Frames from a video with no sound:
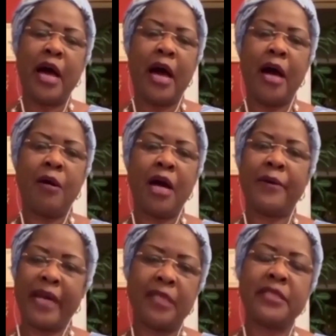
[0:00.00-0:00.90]
Uh,
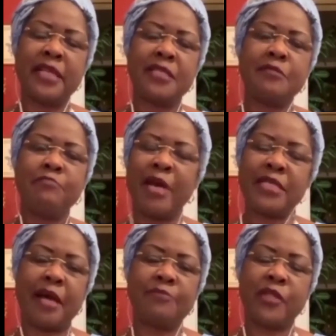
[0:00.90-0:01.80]
our elders
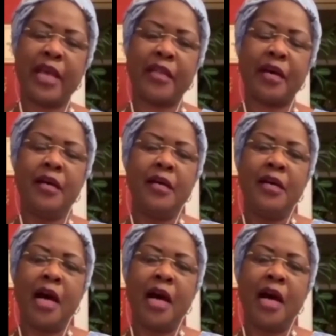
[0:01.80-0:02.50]
must come together.